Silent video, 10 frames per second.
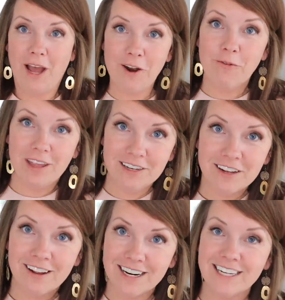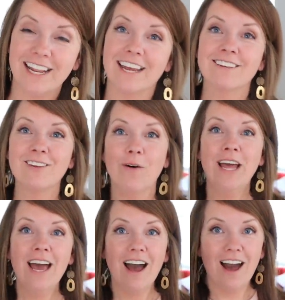I don't feel like decluttering today. So
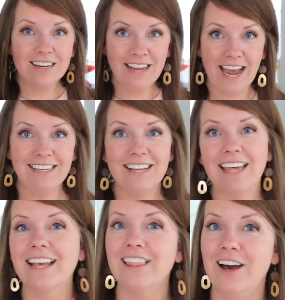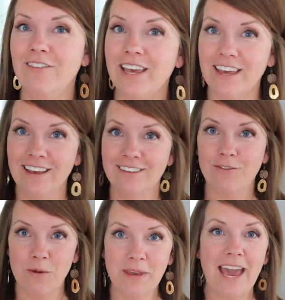a tactic that I love is
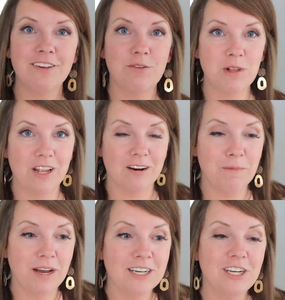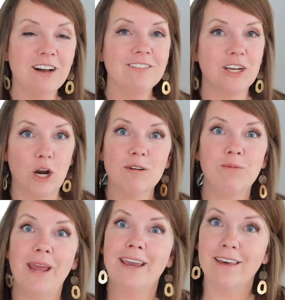from Cass from Clutterbug. She calls it garbage
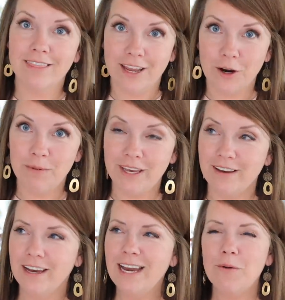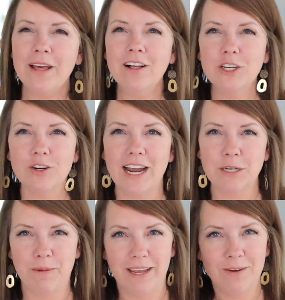bag therapy. We call it
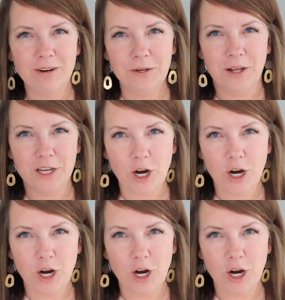trash bag. What do you call it?